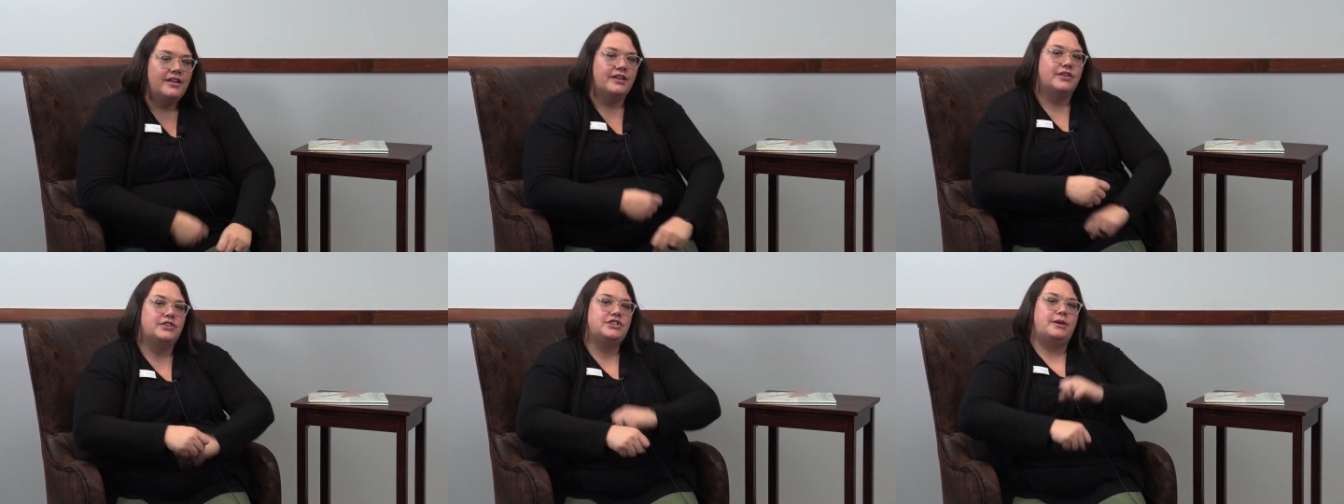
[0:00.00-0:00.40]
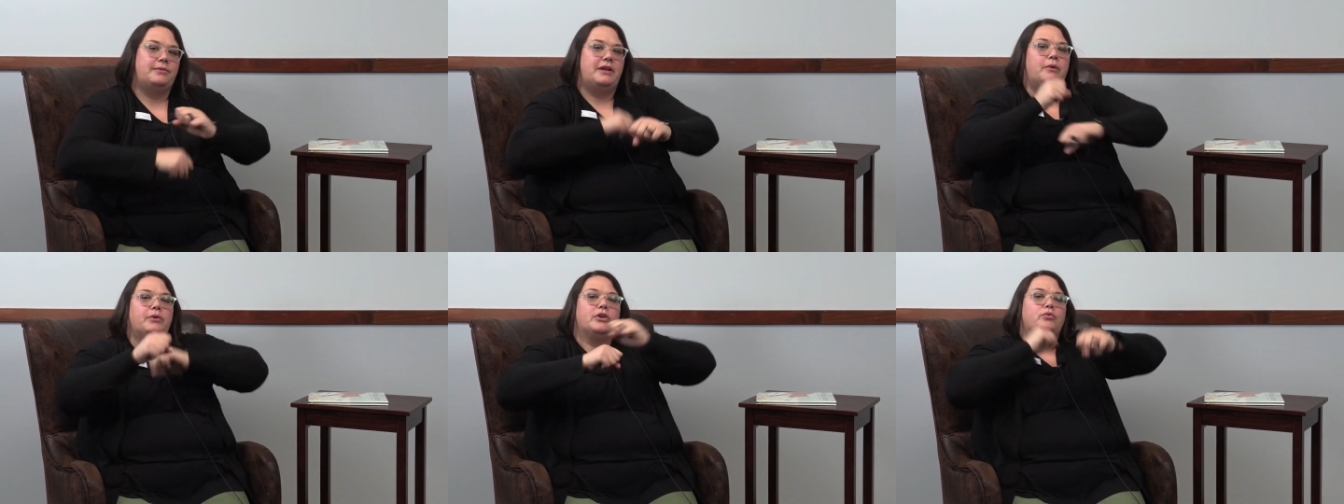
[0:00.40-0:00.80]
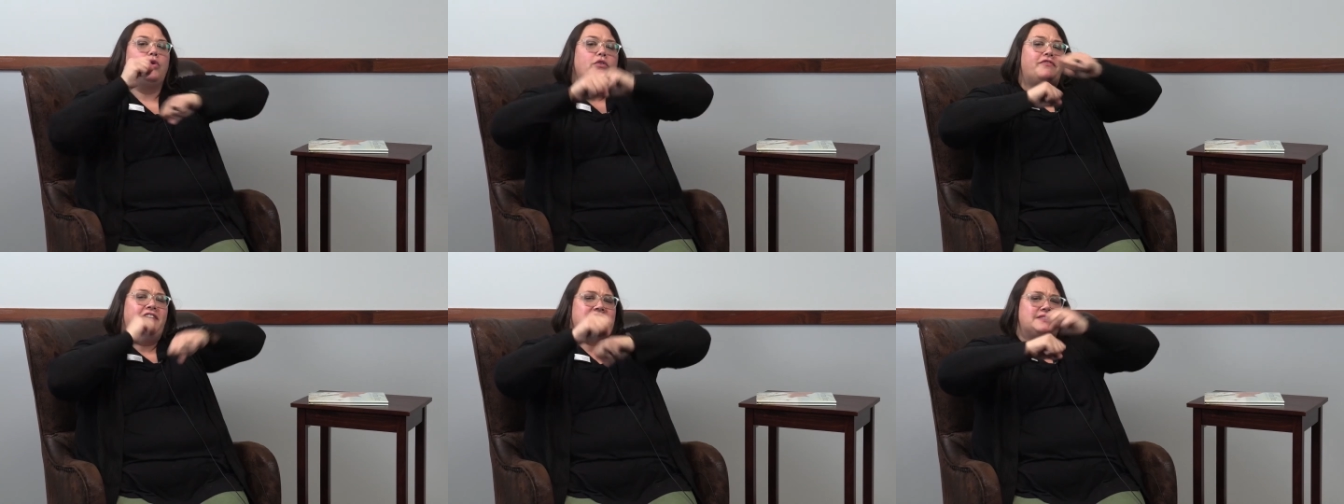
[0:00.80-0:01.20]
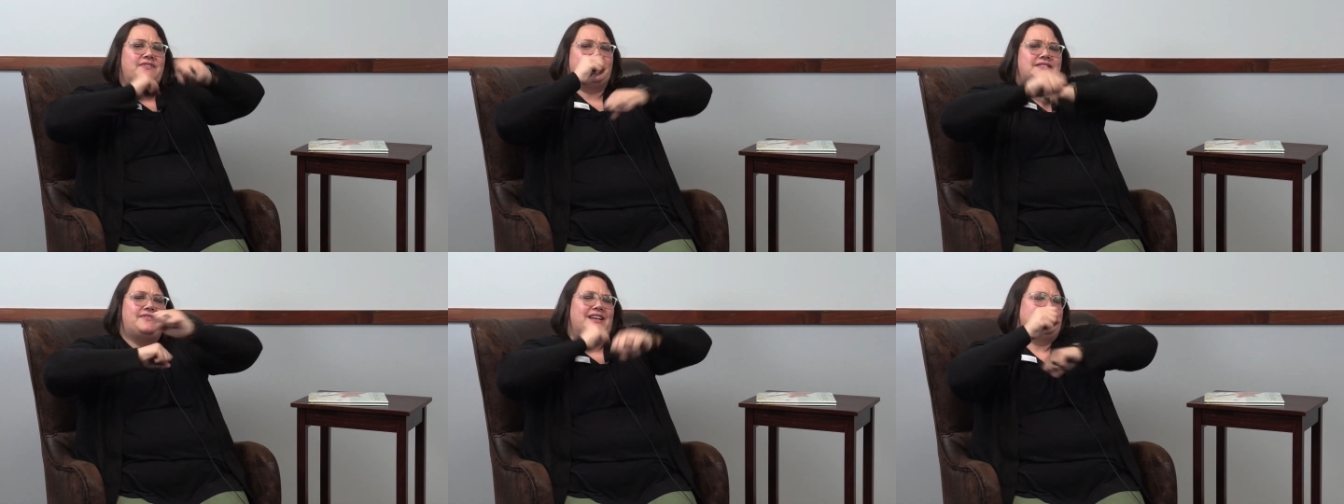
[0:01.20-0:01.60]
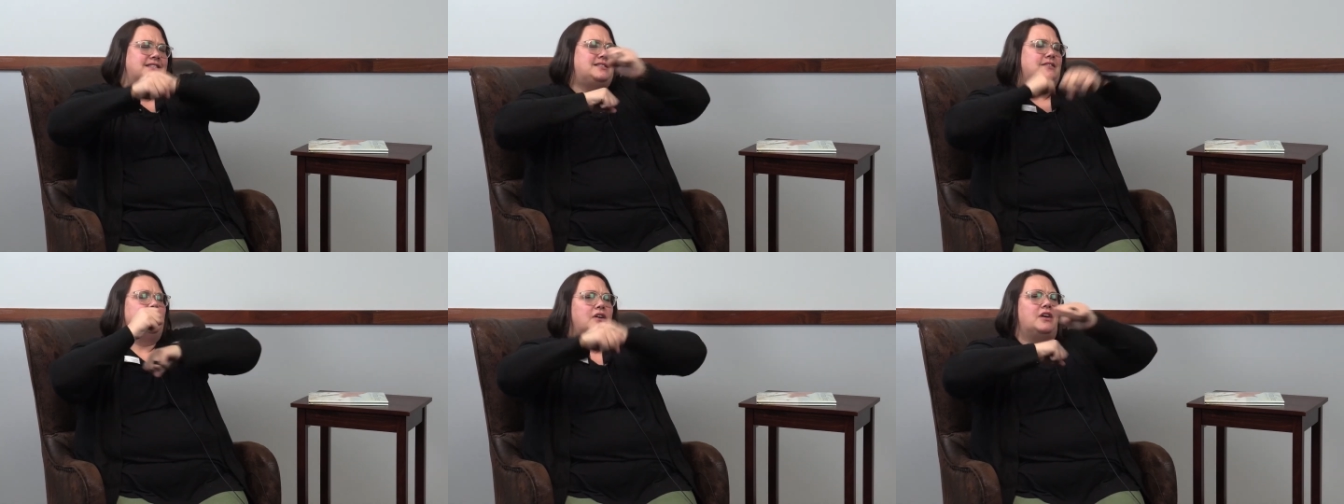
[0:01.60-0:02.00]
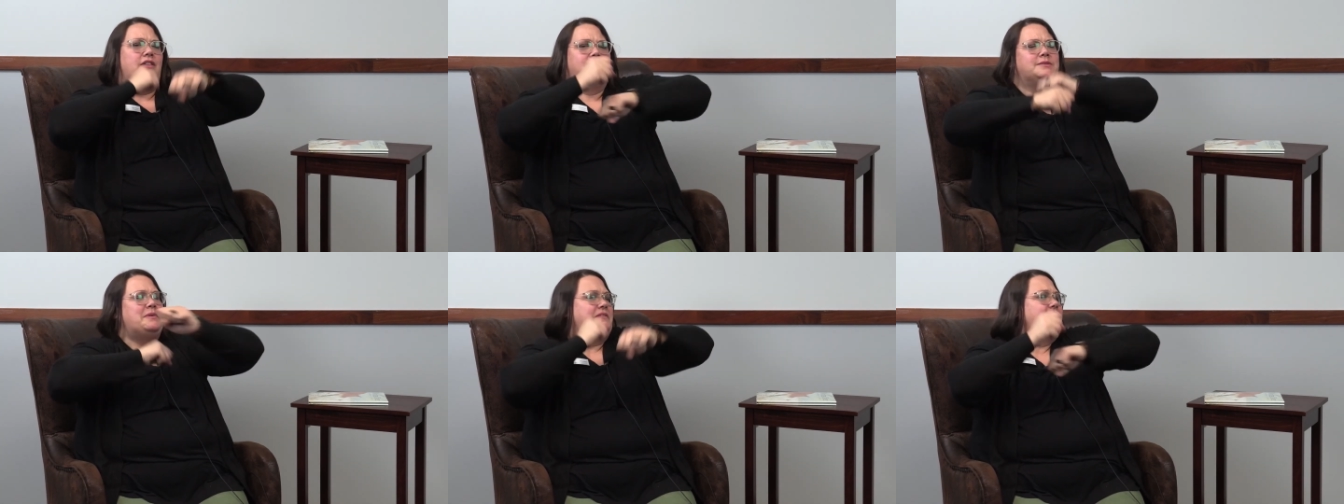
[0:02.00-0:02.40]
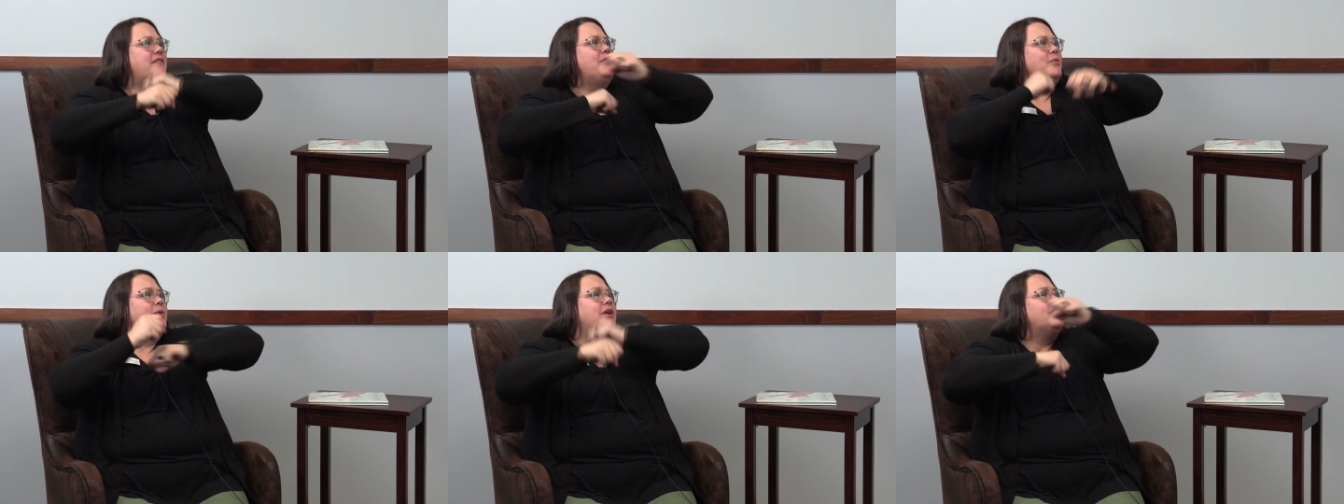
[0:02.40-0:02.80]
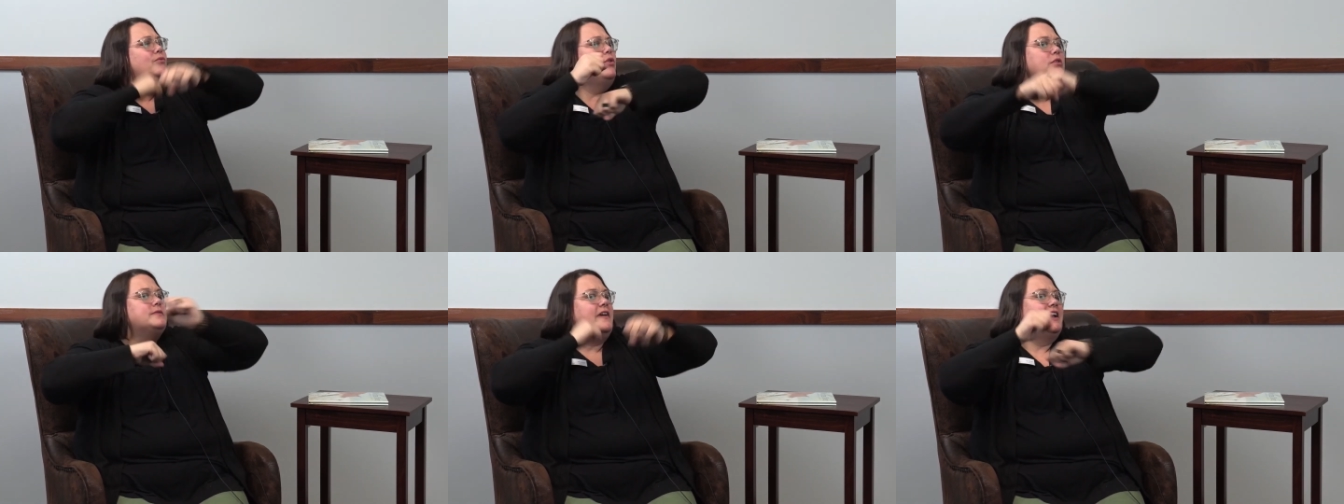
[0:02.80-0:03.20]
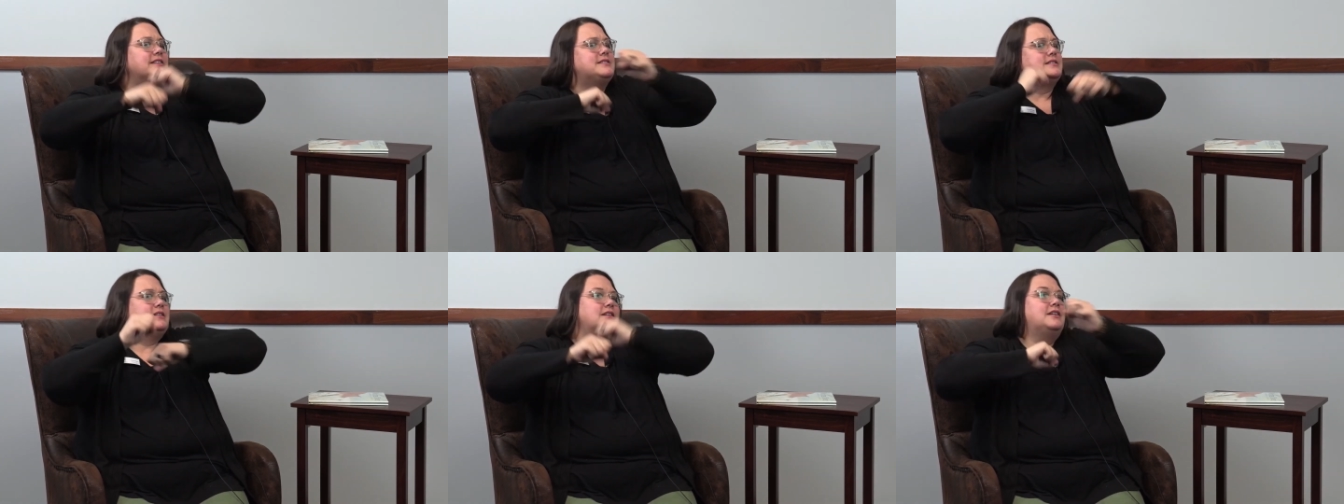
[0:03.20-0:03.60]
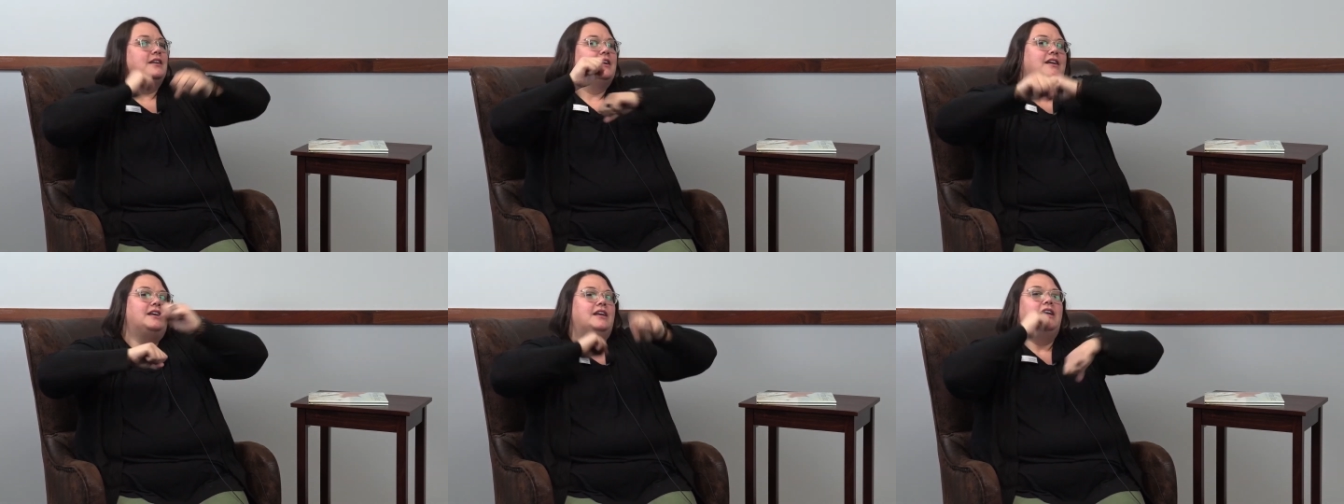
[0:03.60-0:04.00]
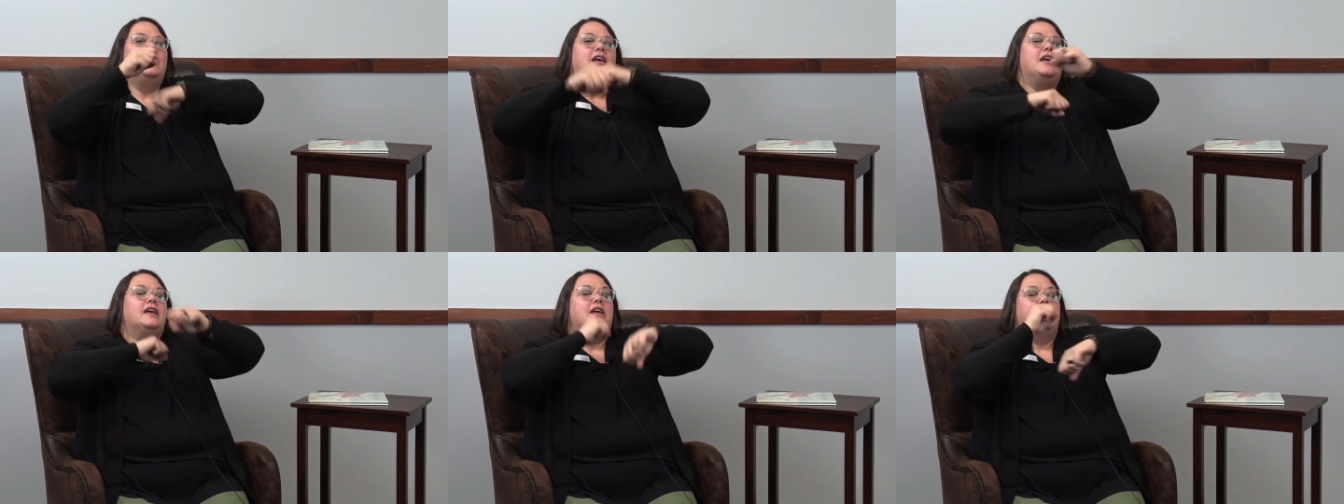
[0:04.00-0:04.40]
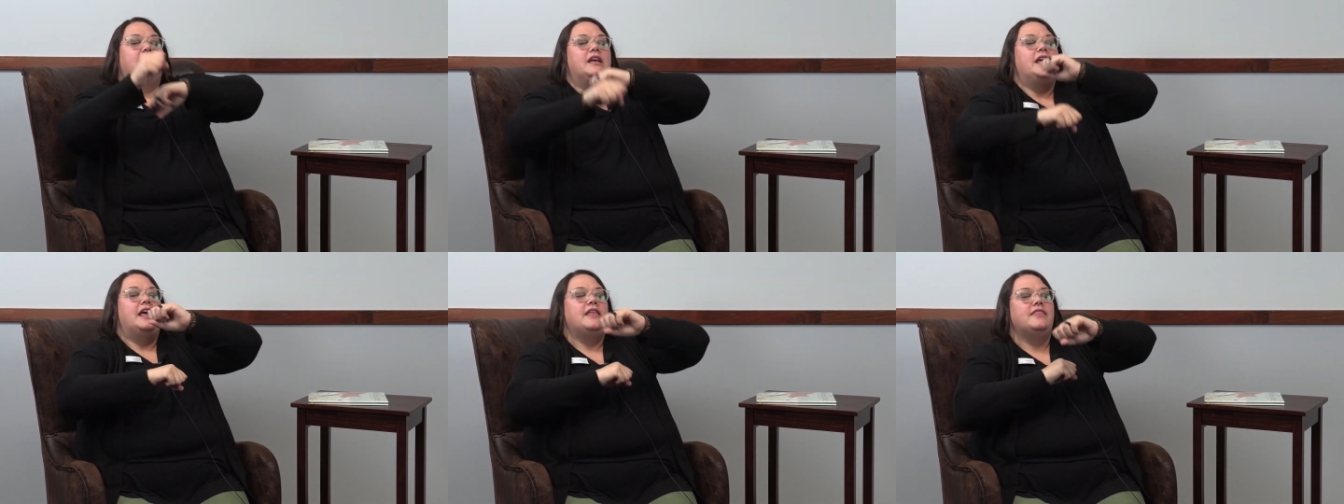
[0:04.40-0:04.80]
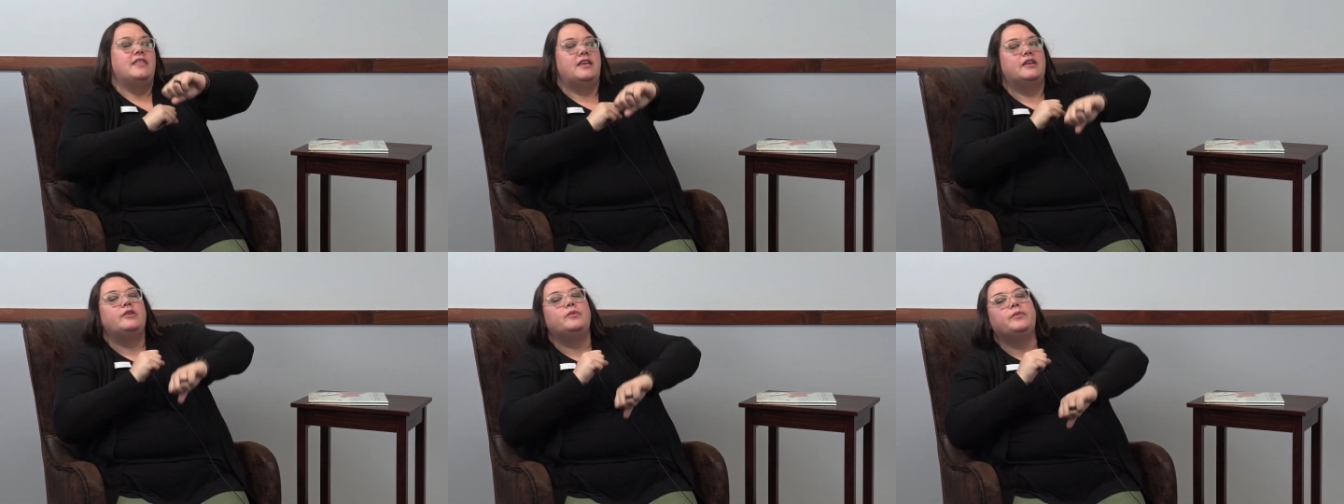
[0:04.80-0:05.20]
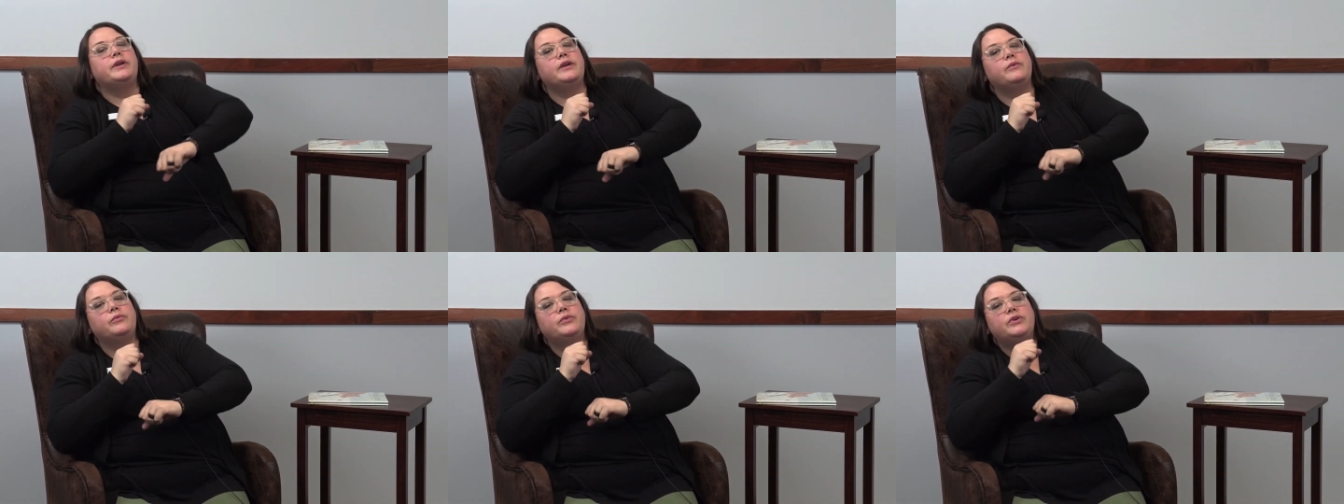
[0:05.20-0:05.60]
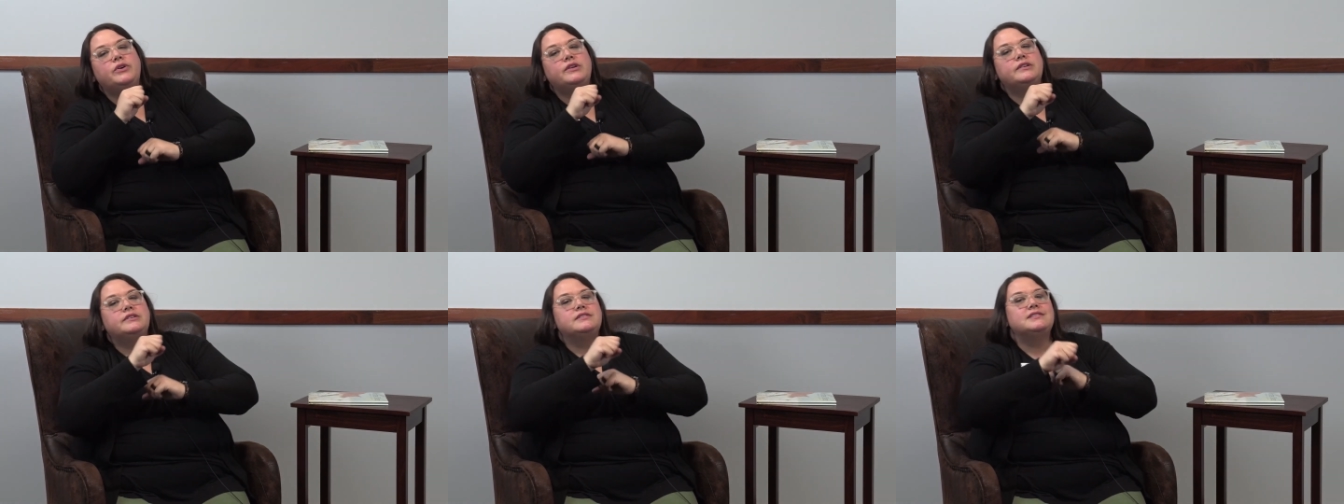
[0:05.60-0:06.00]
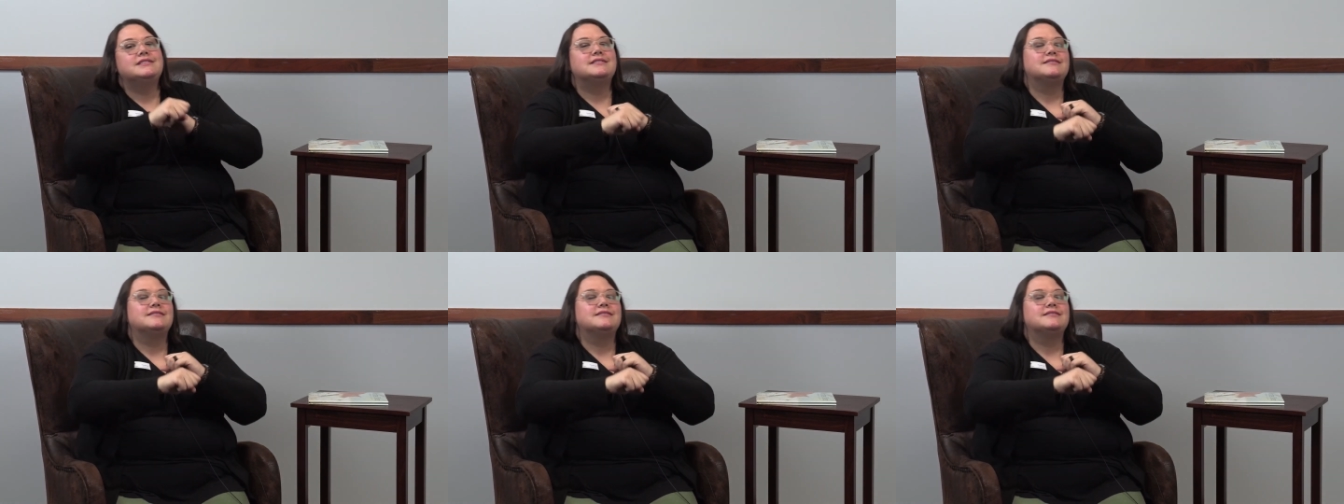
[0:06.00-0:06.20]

Good job. And now we're gonna roll fast, fast, fast. Oh, it's my favorite one. Roll fast. And then we roll